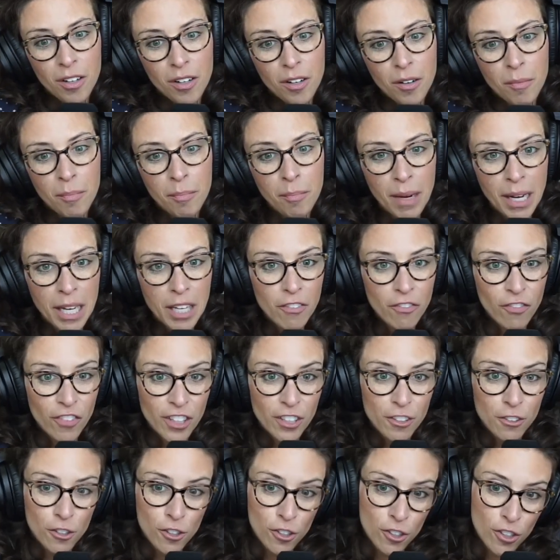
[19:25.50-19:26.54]
might
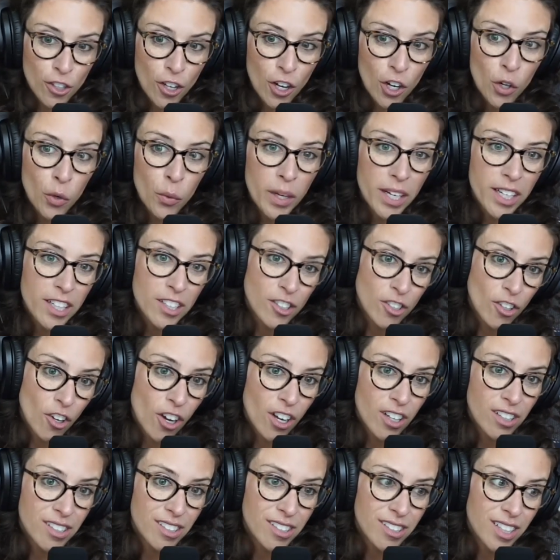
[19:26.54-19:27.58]
feel so
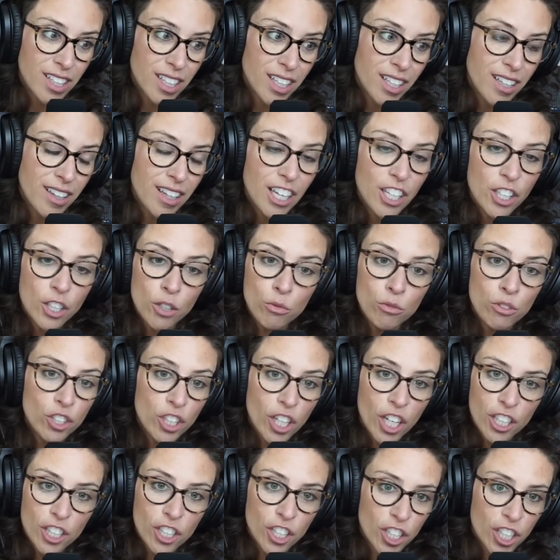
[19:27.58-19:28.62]
exhausting that you
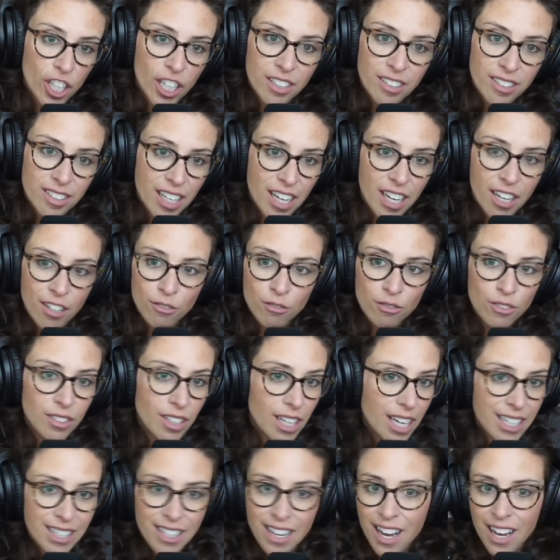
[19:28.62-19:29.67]
just shut down
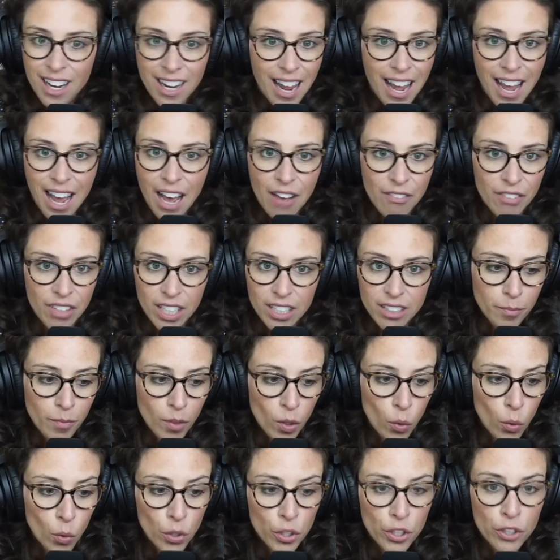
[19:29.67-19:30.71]
and not have it,
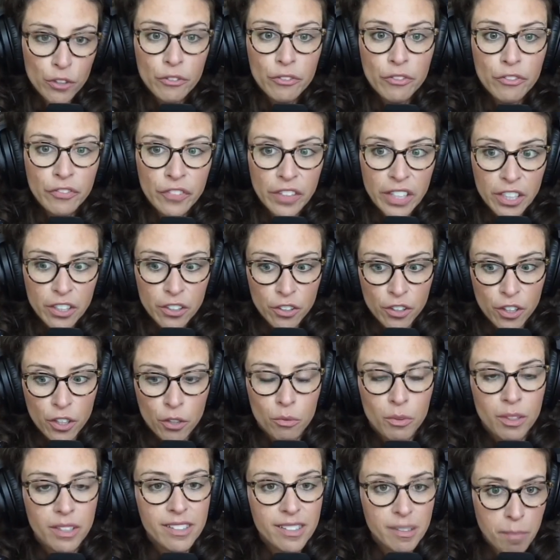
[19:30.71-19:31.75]
or you fear the
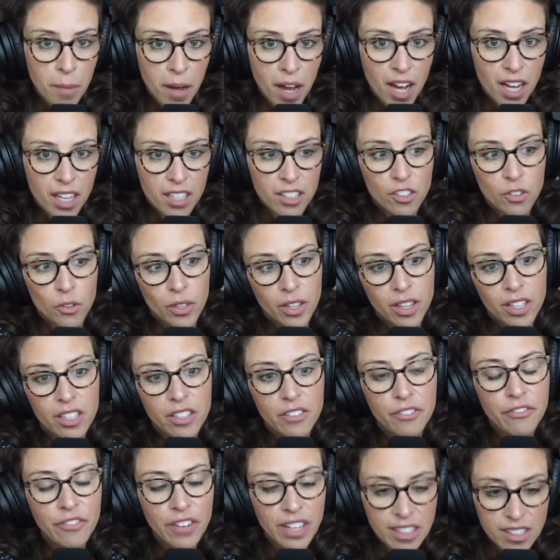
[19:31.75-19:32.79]
response or the
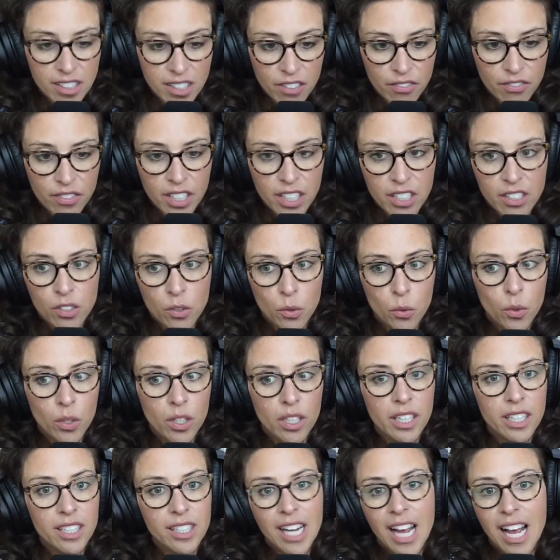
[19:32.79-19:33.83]
defensiveness,
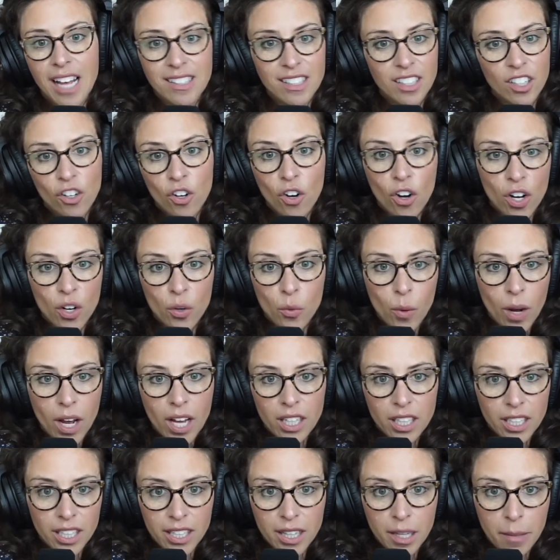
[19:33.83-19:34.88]
or it hasn't gone
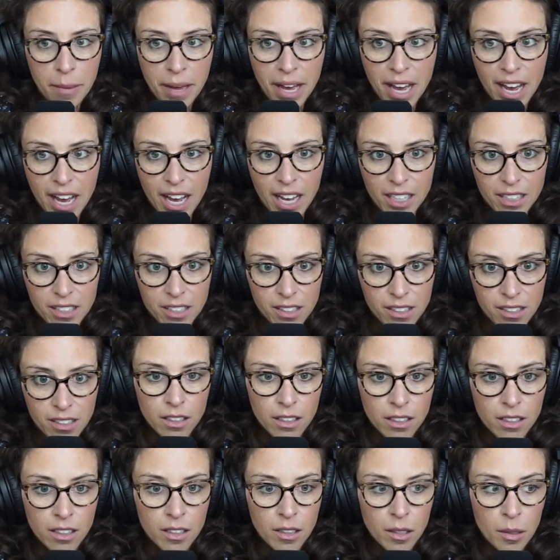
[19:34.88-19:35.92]
well in the past.
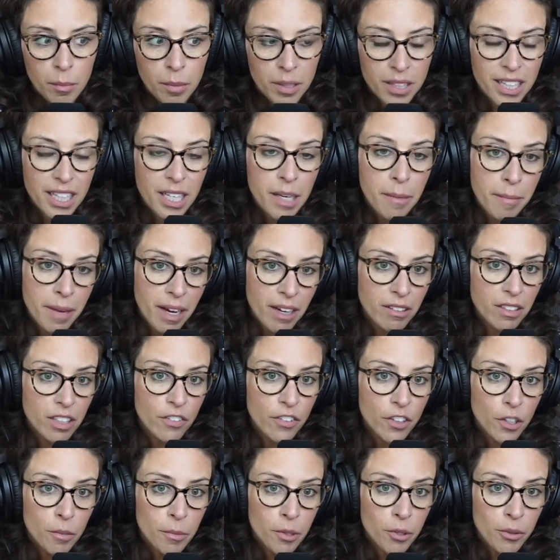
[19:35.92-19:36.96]
But the amount
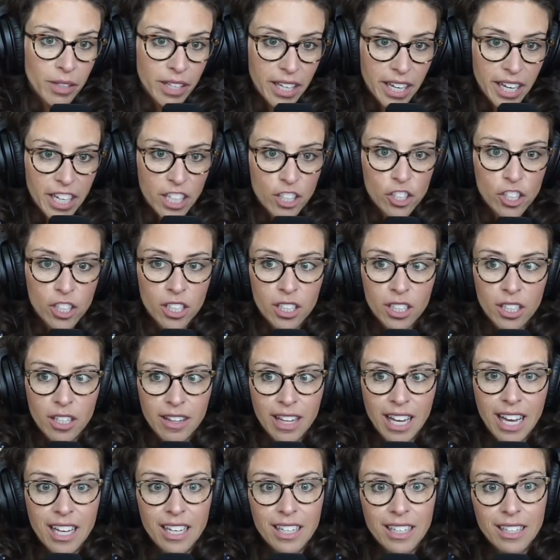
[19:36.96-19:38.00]
of communication
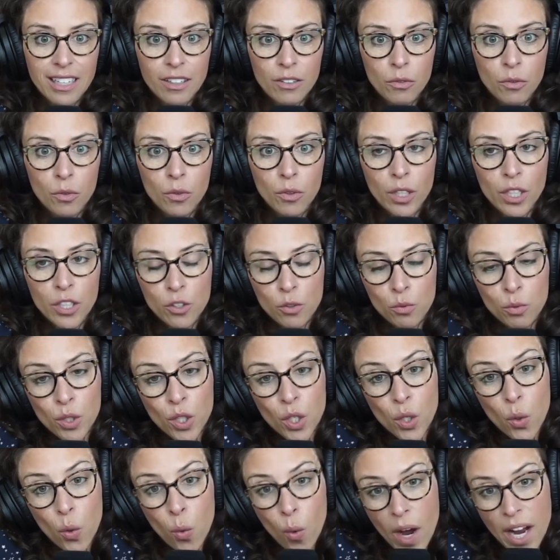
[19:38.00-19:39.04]
that is
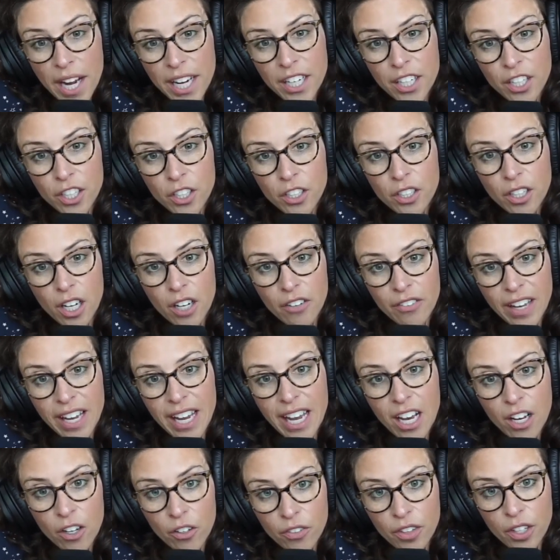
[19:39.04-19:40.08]
required of a
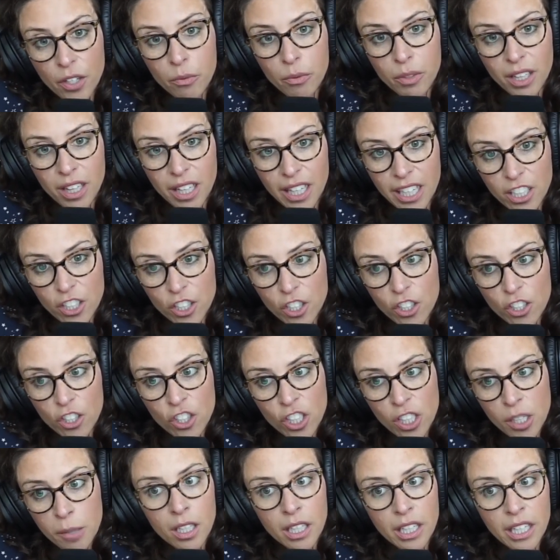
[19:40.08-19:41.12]
healthy
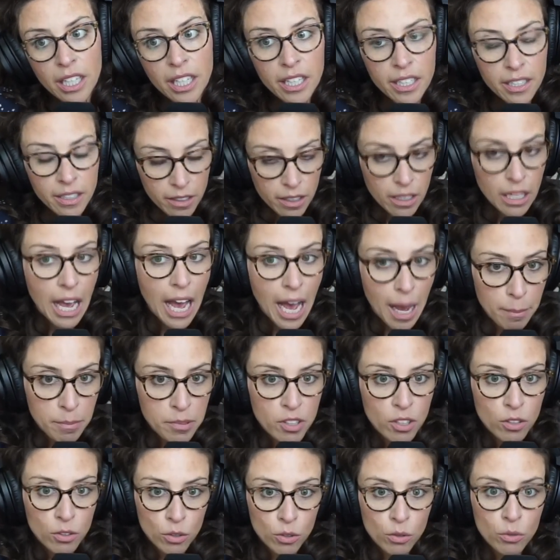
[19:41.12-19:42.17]
relationship, it
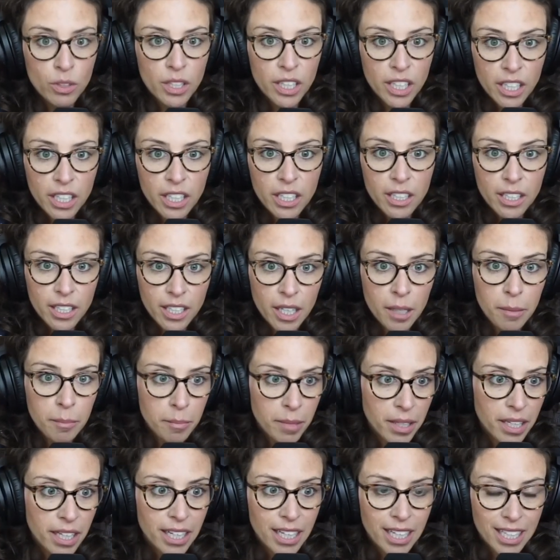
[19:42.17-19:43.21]
absolutely can
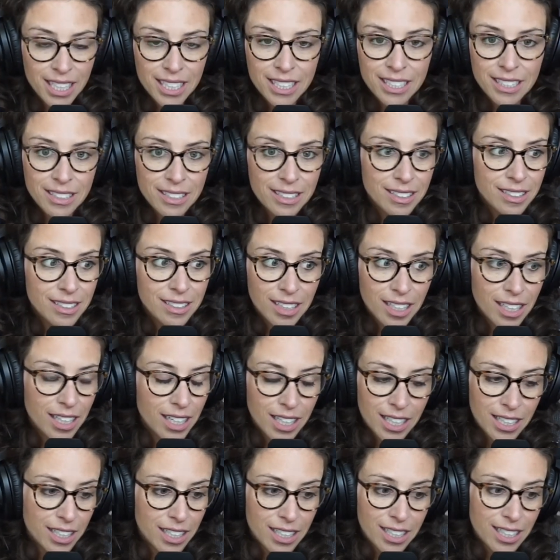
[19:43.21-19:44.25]
be an
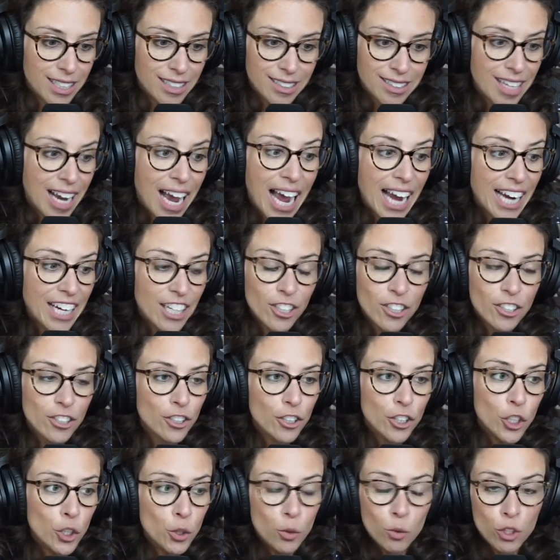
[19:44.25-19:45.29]
entire
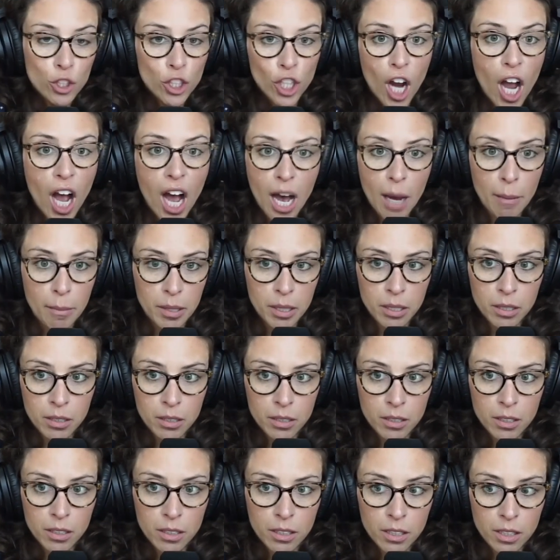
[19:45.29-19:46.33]
new job.
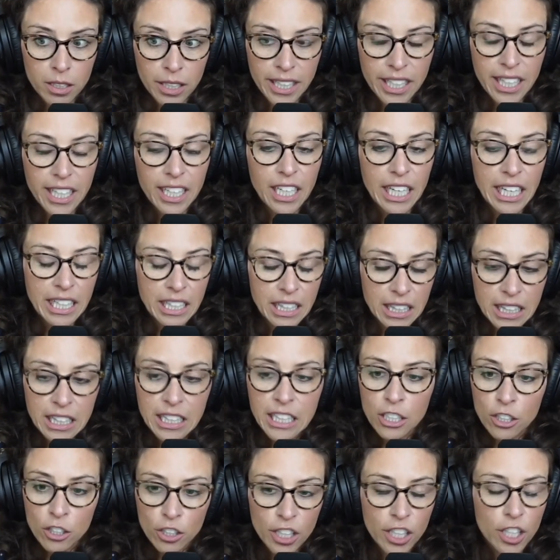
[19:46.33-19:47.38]
Like, it
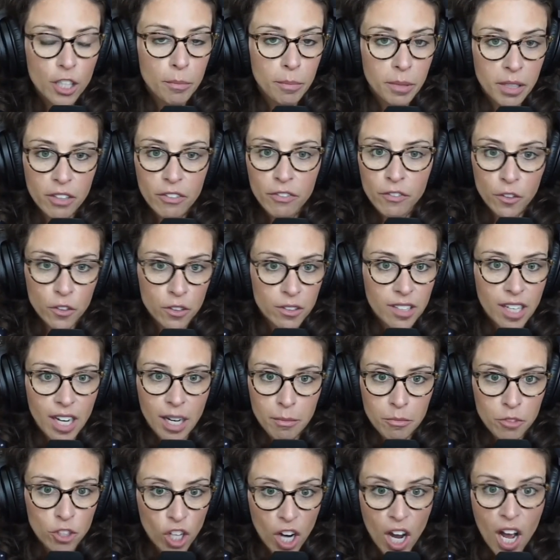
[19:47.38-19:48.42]
literally could be a
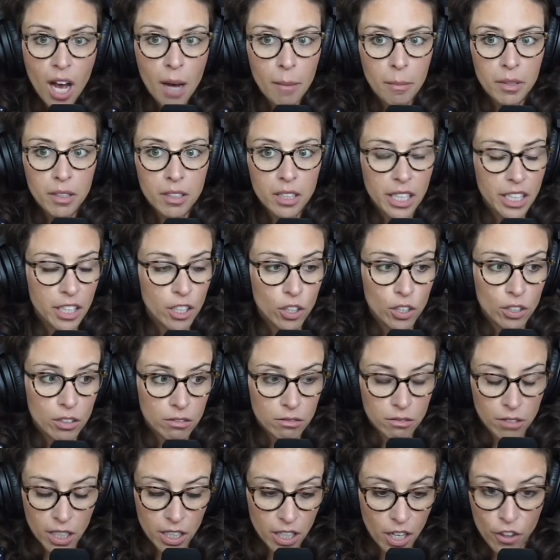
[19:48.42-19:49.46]
full-time job, like
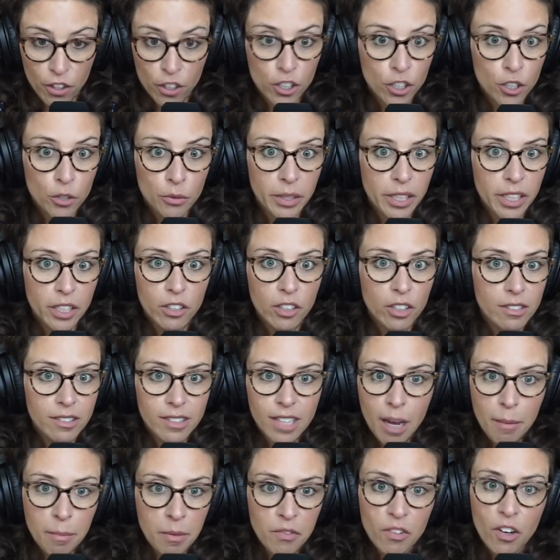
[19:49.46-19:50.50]
another career on
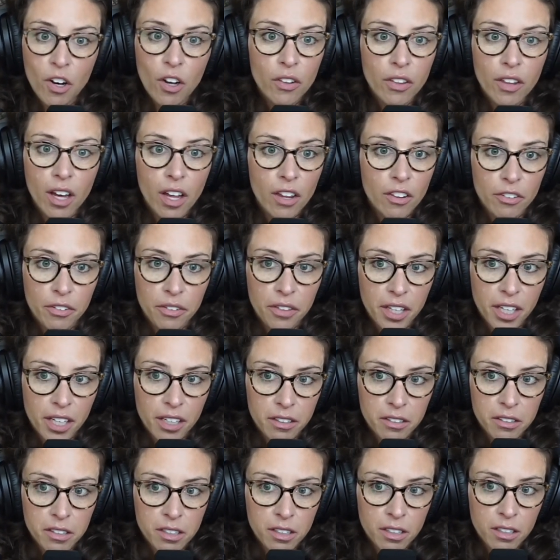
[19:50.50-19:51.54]
top of all the other
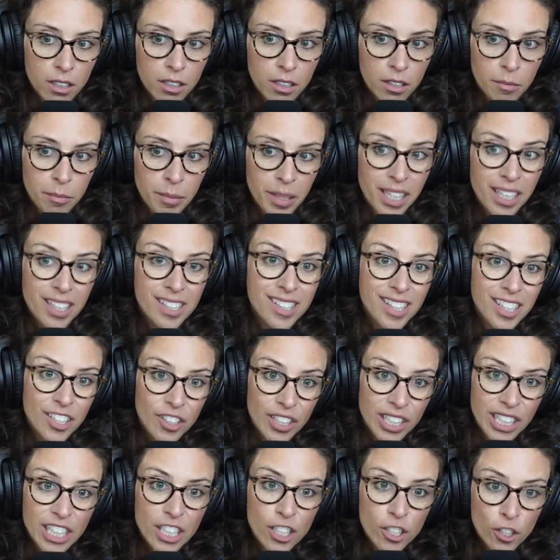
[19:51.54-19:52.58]
things, because
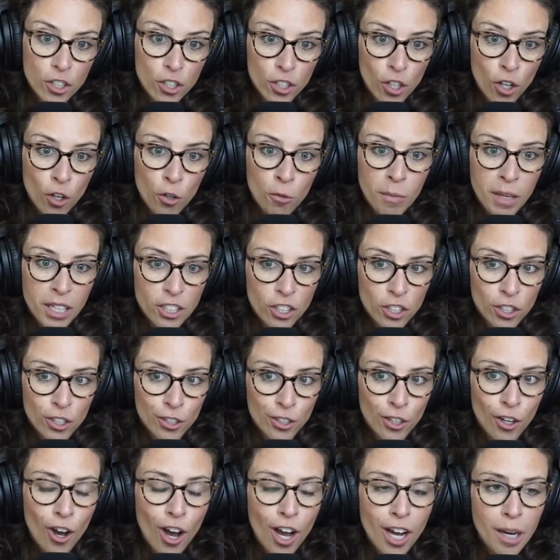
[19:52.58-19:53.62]
there is so much to
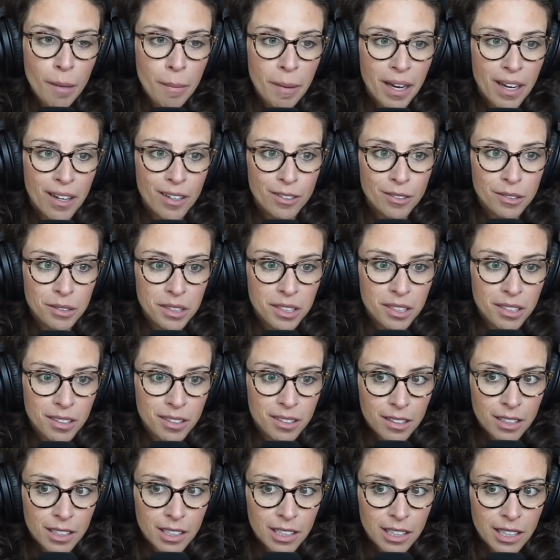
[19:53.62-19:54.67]
talk about.
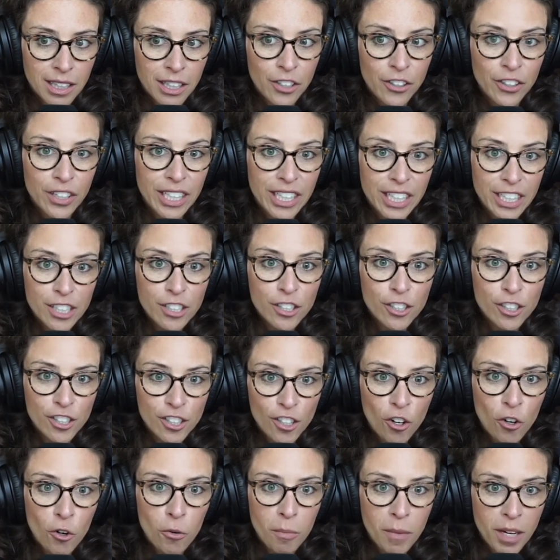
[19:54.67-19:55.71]
There is
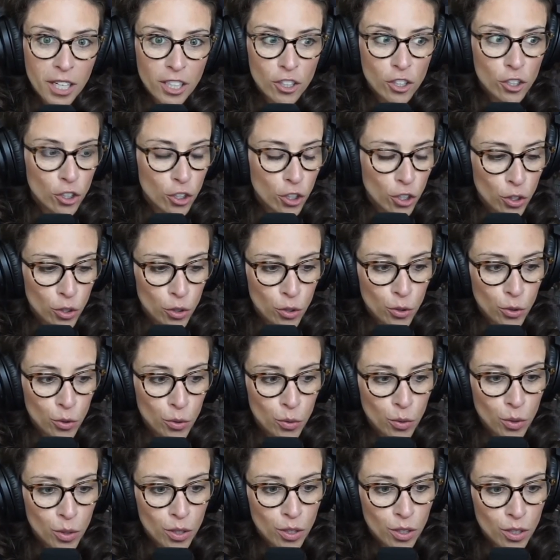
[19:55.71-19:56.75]
so much
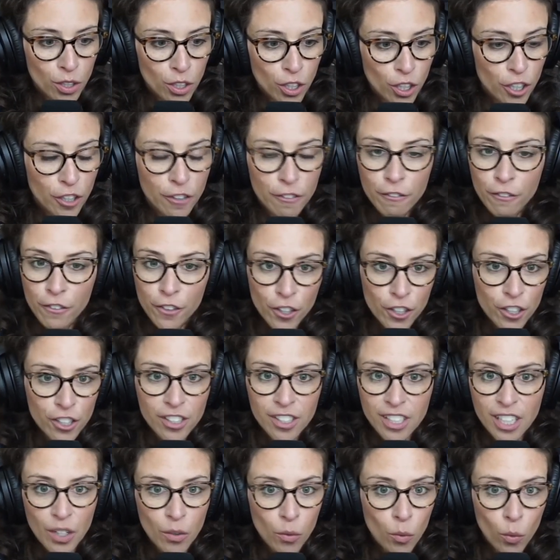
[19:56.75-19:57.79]
to
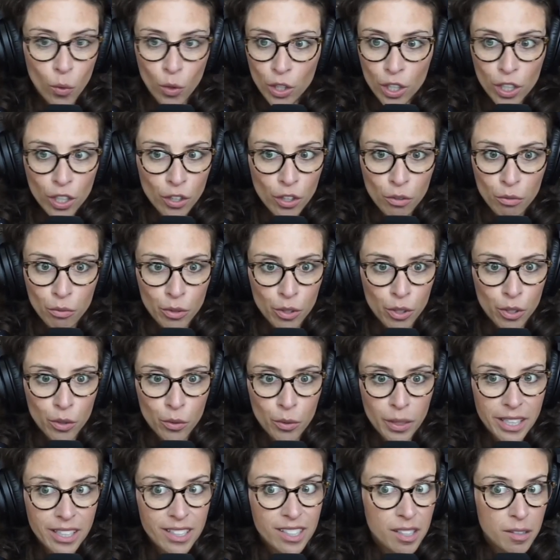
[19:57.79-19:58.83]
converse and work
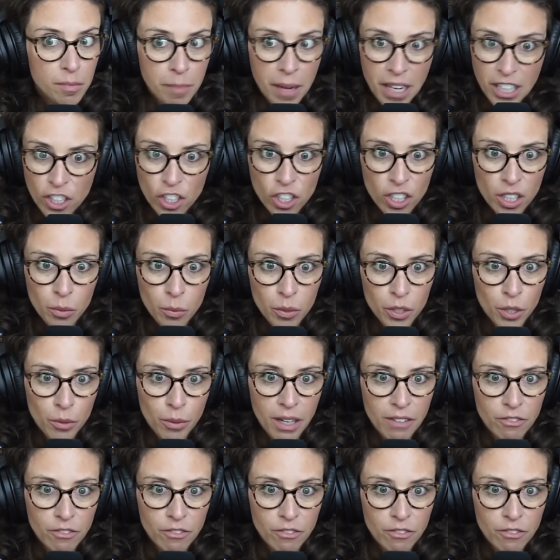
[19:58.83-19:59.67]
through, especially when you have